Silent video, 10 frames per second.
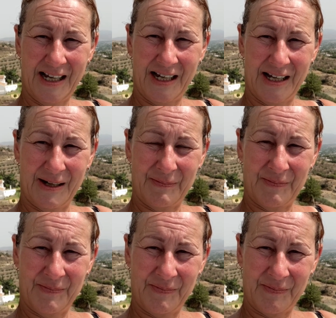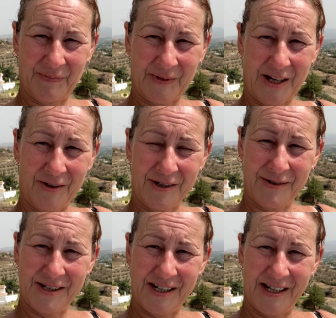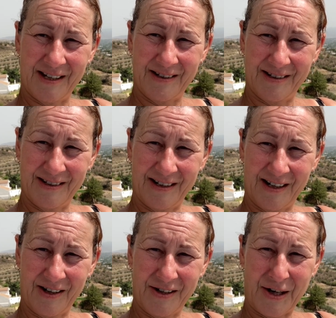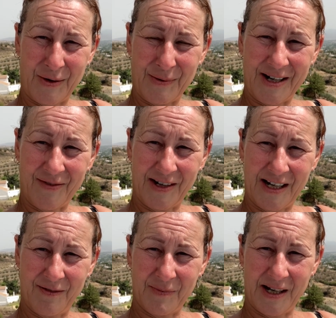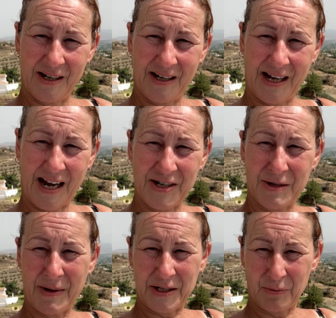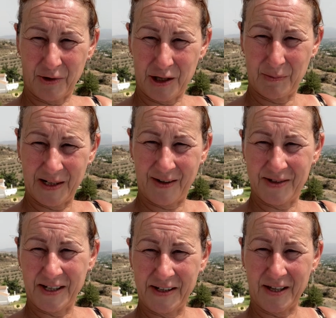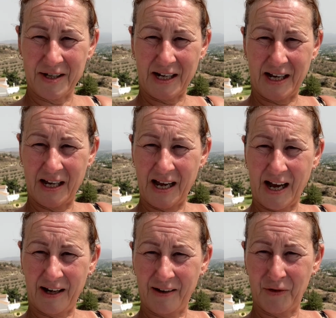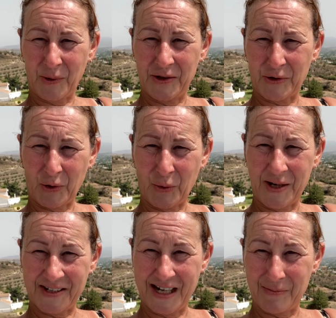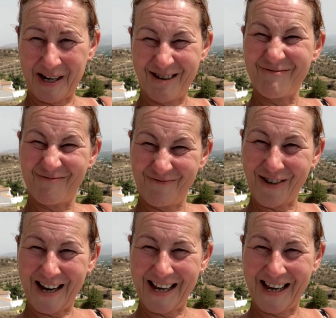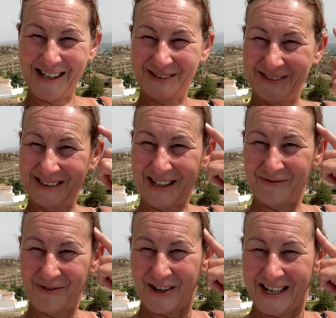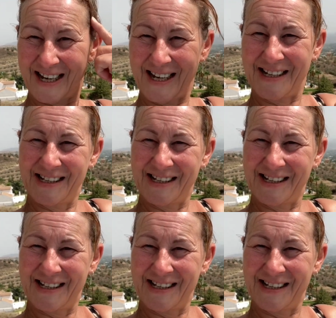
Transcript: And I know he's here. And I know he won't ever leave me. And no matter what you believe, I said the other day, our loved ones are always going to be right here. Right here.